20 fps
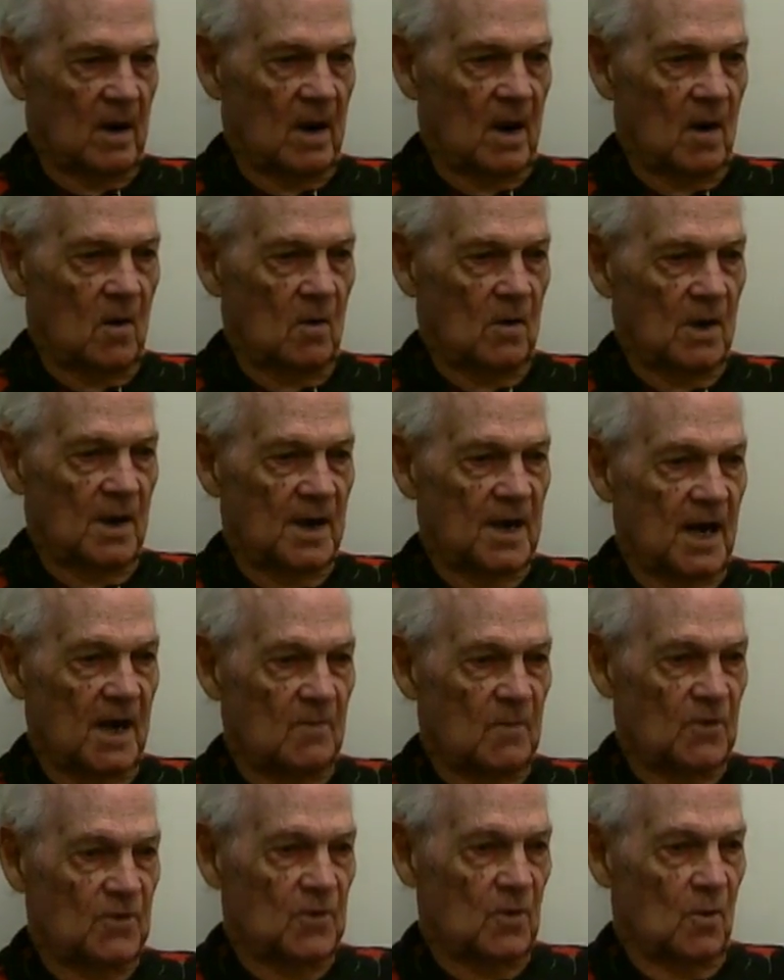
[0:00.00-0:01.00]
I only
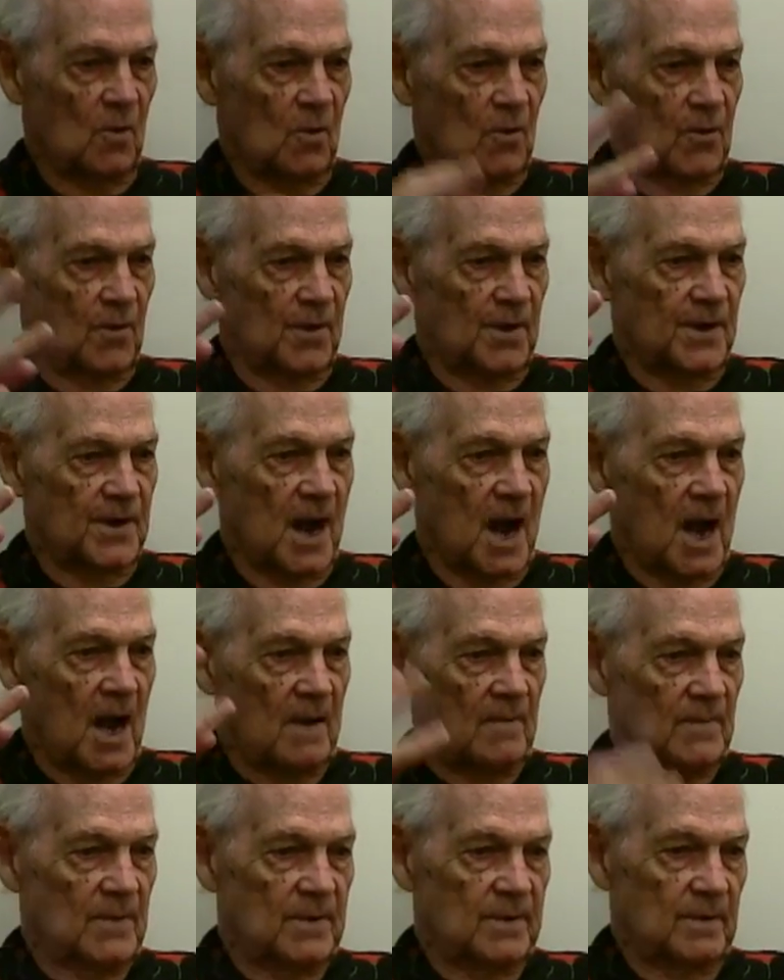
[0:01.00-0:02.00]
came ashore 3
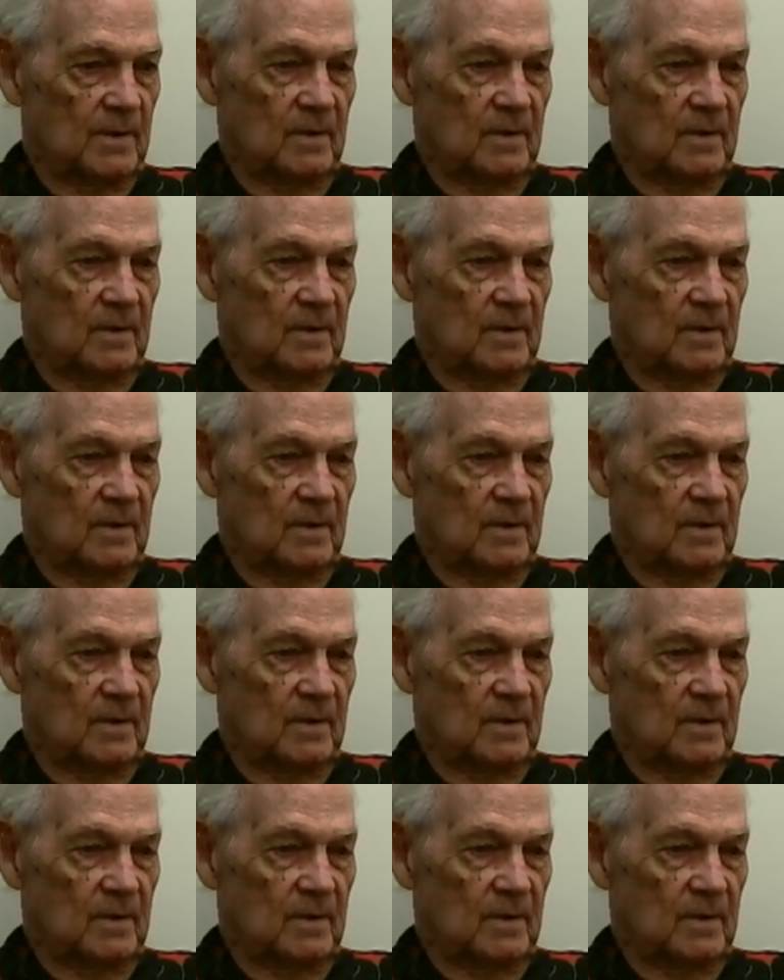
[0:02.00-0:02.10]
times.